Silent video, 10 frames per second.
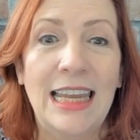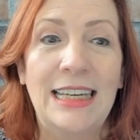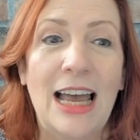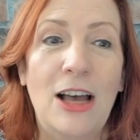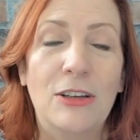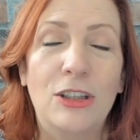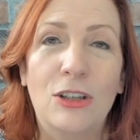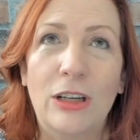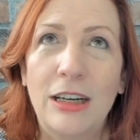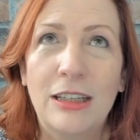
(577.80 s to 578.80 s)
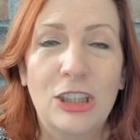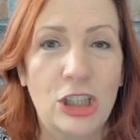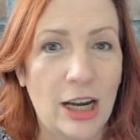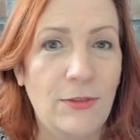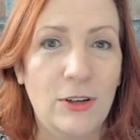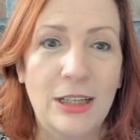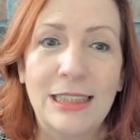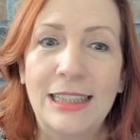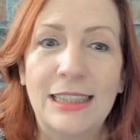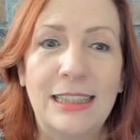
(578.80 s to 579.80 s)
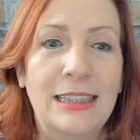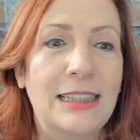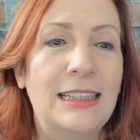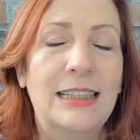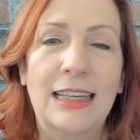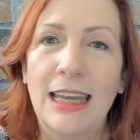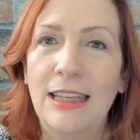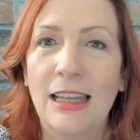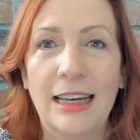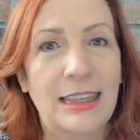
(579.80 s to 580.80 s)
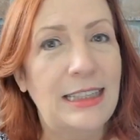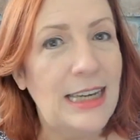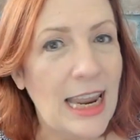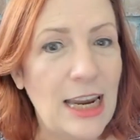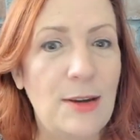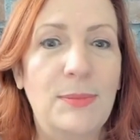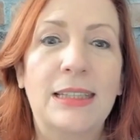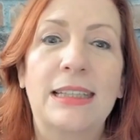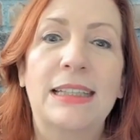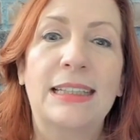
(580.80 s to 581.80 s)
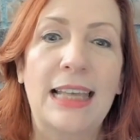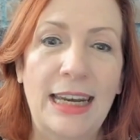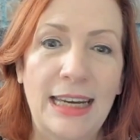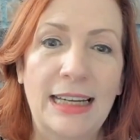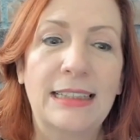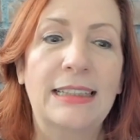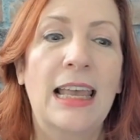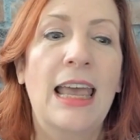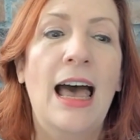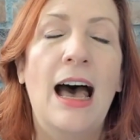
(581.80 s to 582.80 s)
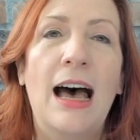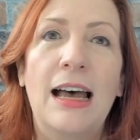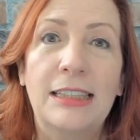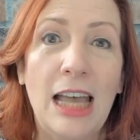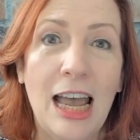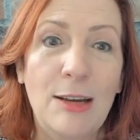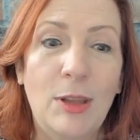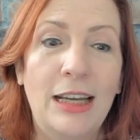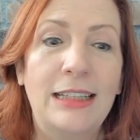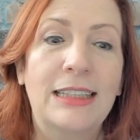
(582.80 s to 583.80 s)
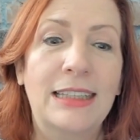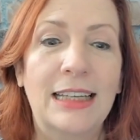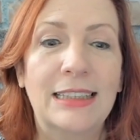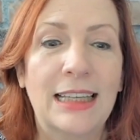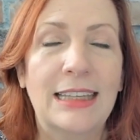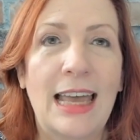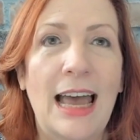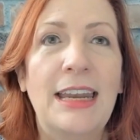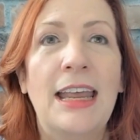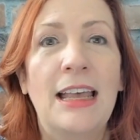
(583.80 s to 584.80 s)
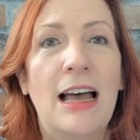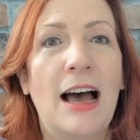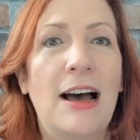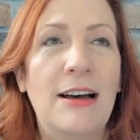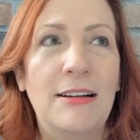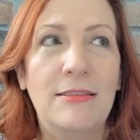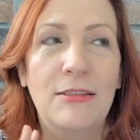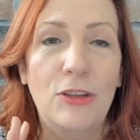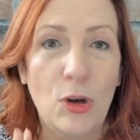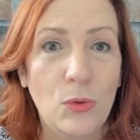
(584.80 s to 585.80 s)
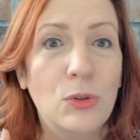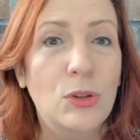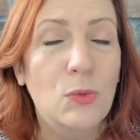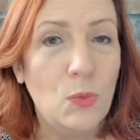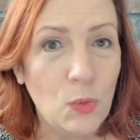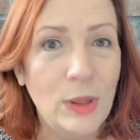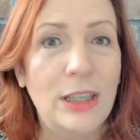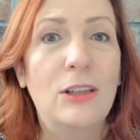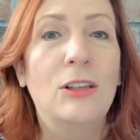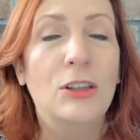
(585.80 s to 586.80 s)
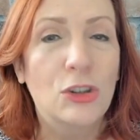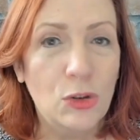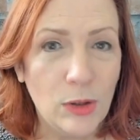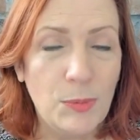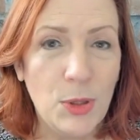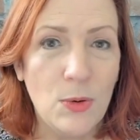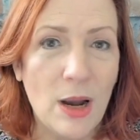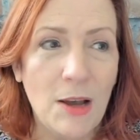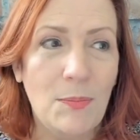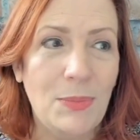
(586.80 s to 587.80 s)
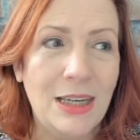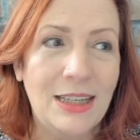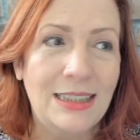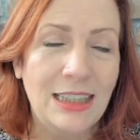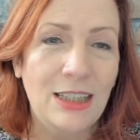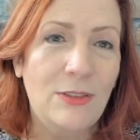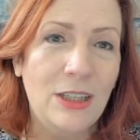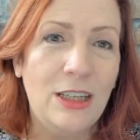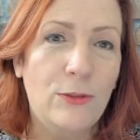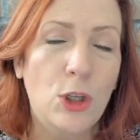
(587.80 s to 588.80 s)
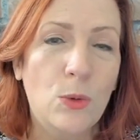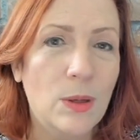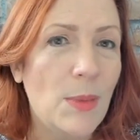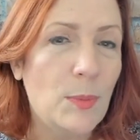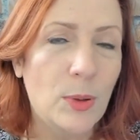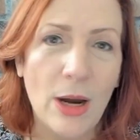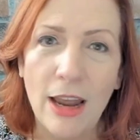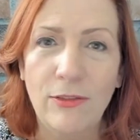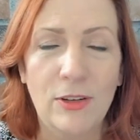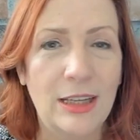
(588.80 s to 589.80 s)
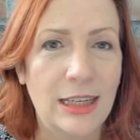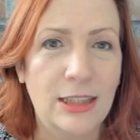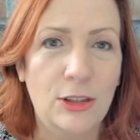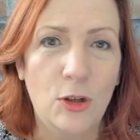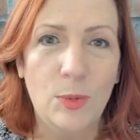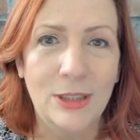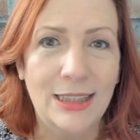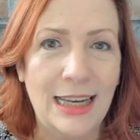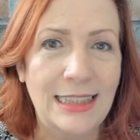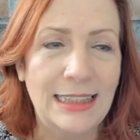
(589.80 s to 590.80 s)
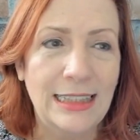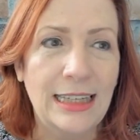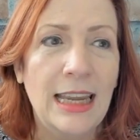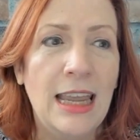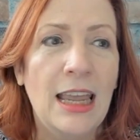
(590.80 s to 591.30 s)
Now, you're going to check for consistencies, again, like the names, the settings, timelines, things like that. Those will trip you up, because even if you remember everything so precisely,